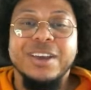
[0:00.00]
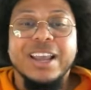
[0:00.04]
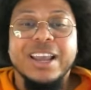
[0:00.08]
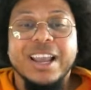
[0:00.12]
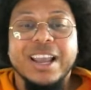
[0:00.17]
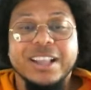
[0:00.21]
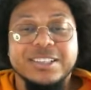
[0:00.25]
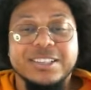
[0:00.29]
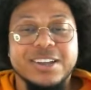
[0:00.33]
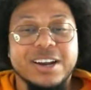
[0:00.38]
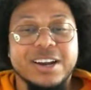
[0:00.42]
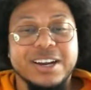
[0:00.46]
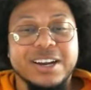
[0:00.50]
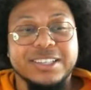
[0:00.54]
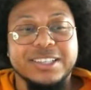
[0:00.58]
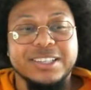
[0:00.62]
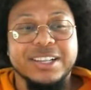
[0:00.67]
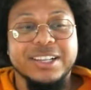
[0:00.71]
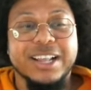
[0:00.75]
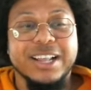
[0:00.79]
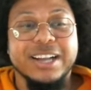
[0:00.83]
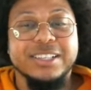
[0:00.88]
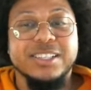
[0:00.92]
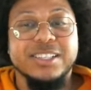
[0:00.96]
It's not
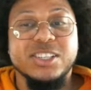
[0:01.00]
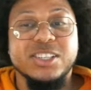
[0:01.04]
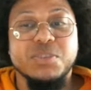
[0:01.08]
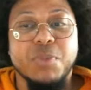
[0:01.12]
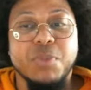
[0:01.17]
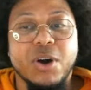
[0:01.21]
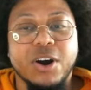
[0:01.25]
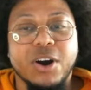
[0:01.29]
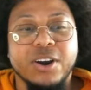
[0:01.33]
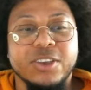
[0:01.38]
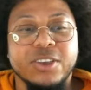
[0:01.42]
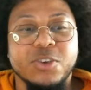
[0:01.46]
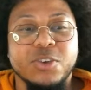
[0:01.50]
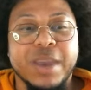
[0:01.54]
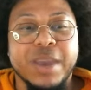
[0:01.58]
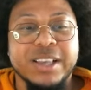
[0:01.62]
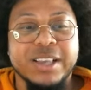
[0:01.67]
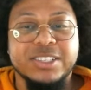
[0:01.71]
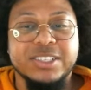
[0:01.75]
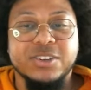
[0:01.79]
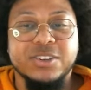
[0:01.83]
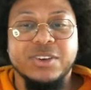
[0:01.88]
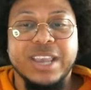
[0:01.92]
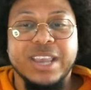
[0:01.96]
necessarily that it's smart. You may
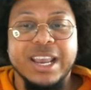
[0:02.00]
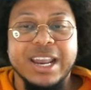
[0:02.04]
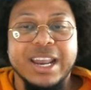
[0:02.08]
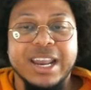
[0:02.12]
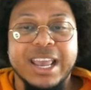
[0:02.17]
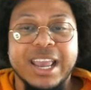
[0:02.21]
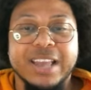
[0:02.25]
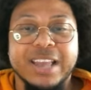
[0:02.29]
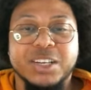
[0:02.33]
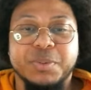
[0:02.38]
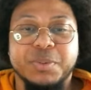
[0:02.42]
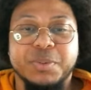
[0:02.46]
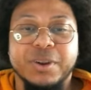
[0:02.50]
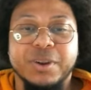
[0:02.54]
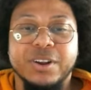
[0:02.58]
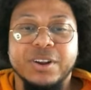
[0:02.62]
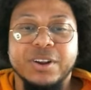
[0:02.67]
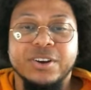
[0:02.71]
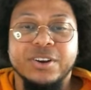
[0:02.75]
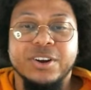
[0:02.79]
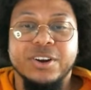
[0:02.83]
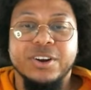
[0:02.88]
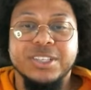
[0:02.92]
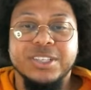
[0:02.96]
still get hit depending
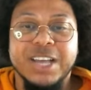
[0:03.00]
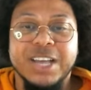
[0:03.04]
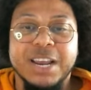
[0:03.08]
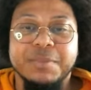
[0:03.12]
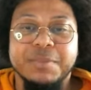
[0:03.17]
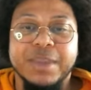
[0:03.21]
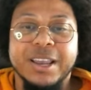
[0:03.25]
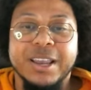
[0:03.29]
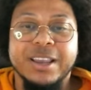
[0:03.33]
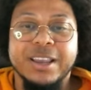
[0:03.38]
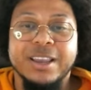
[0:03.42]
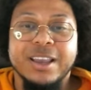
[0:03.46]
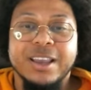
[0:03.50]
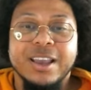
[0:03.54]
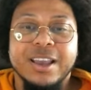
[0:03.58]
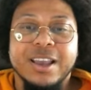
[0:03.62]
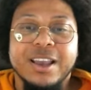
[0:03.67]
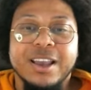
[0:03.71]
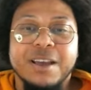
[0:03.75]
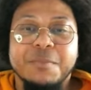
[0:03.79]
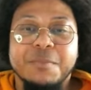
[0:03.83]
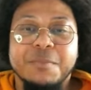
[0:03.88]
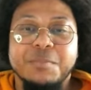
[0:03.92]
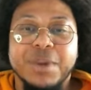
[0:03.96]
on your timing,
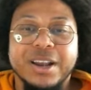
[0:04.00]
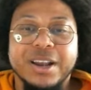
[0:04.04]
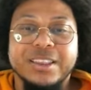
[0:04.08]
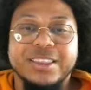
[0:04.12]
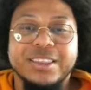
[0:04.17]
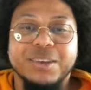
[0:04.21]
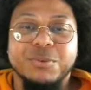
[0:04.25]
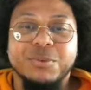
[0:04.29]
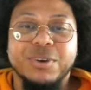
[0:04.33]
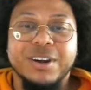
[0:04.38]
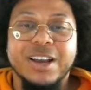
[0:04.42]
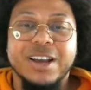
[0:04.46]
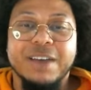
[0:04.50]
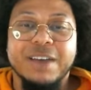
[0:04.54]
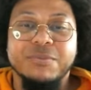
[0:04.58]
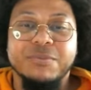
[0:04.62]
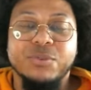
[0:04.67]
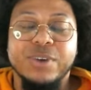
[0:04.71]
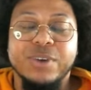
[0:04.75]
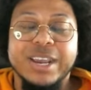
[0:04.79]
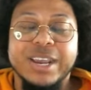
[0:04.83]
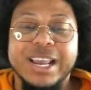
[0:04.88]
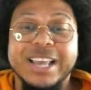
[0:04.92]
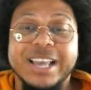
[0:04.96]
but the
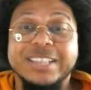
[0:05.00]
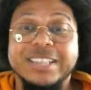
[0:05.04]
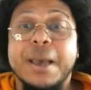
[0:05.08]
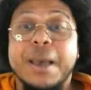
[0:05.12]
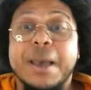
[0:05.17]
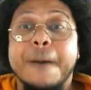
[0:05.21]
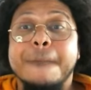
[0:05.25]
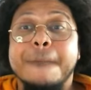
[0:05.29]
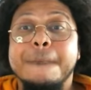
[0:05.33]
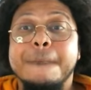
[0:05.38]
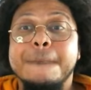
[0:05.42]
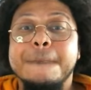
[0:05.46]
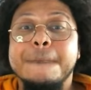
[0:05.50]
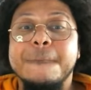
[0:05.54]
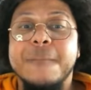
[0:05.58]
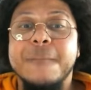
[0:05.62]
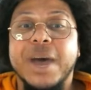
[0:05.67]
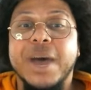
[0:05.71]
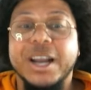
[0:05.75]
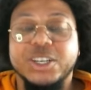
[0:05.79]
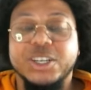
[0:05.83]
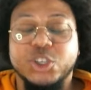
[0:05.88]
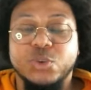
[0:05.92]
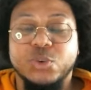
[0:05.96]
recovery is
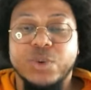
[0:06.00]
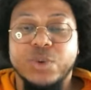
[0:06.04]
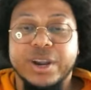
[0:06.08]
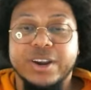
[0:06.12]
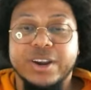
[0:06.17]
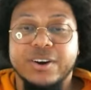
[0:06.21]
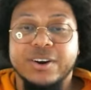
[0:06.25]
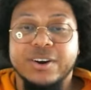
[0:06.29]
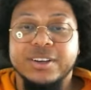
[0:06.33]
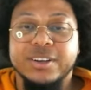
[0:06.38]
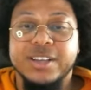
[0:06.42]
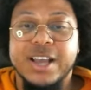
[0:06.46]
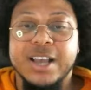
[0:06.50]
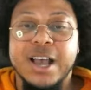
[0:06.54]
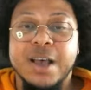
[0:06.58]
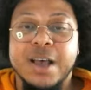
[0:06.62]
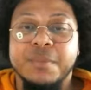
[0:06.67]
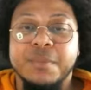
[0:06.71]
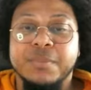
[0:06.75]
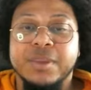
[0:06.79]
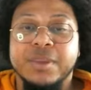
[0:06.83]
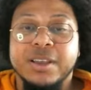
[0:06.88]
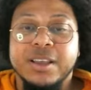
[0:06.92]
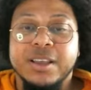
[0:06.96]
much quicker.
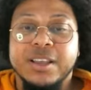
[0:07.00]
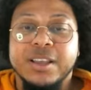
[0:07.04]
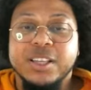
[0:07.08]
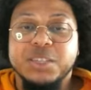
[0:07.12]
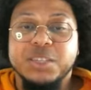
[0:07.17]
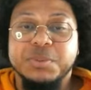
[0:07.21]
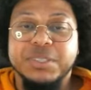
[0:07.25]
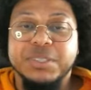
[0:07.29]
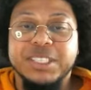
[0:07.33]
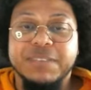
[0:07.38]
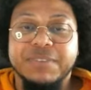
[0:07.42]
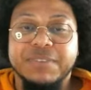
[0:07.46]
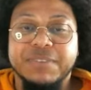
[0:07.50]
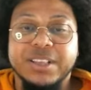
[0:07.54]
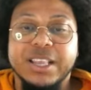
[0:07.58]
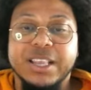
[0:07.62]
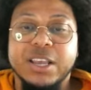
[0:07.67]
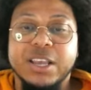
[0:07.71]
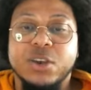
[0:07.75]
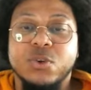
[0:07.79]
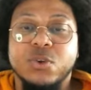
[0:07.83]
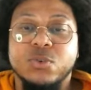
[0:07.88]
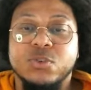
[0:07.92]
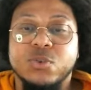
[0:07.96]
Specifically
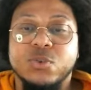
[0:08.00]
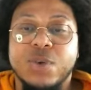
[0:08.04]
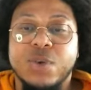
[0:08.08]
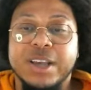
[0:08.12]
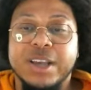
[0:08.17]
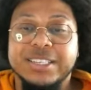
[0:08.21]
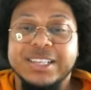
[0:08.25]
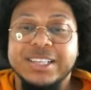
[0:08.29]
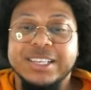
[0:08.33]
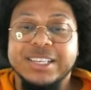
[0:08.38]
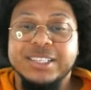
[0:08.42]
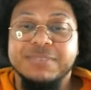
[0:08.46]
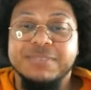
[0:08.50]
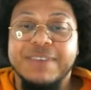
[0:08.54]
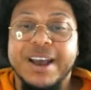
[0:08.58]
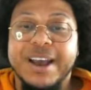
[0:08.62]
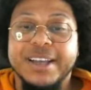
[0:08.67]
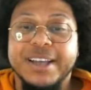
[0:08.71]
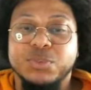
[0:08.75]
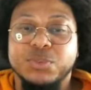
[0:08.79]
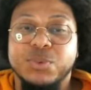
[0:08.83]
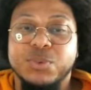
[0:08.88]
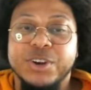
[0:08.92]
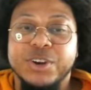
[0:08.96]
twice as
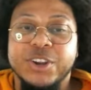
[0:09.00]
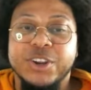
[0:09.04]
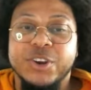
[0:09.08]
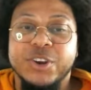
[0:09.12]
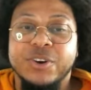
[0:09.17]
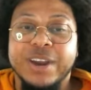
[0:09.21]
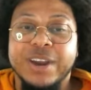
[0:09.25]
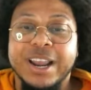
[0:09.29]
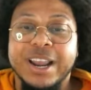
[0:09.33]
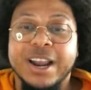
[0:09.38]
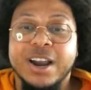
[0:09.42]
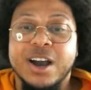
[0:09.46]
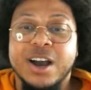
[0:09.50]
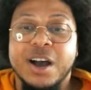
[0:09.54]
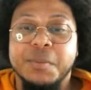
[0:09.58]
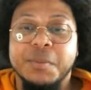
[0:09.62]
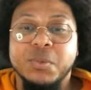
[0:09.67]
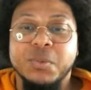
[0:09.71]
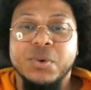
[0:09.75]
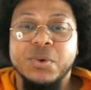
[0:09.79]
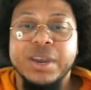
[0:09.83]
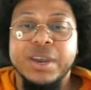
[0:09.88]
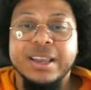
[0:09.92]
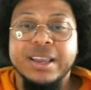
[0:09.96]
fast when you're in
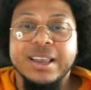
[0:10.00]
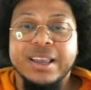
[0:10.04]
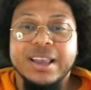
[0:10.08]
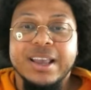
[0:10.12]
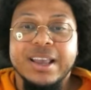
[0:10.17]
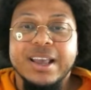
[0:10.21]
Kamui.